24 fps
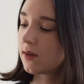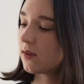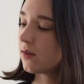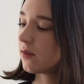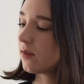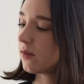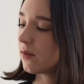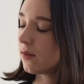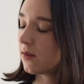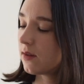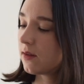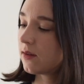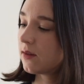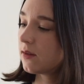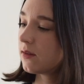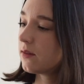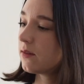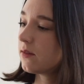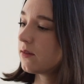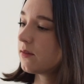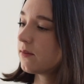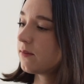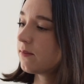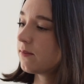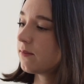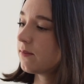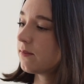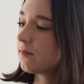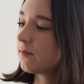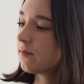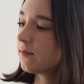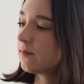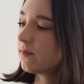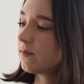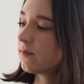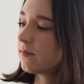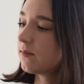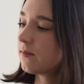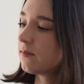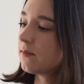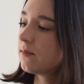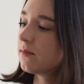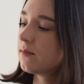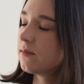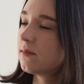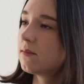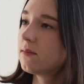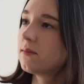
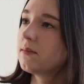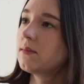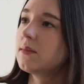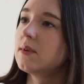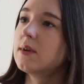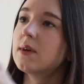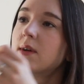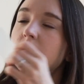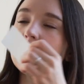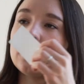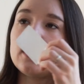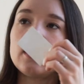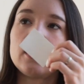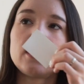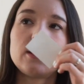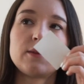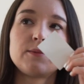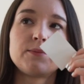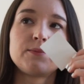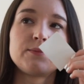[no speech]